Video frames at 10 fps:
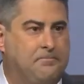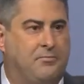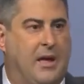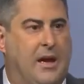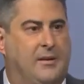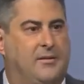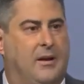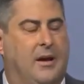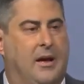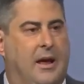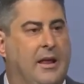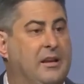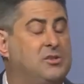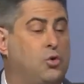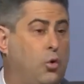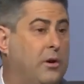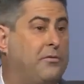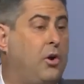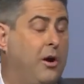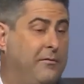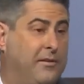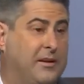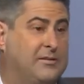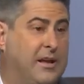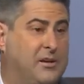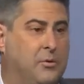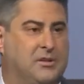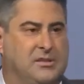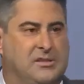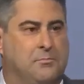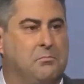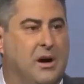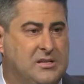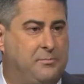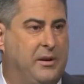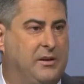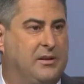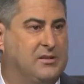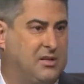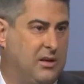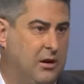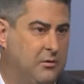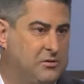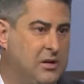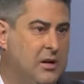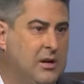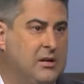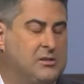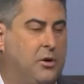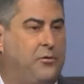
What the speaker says: that any sort of conflicts that do exist must be disclosed. So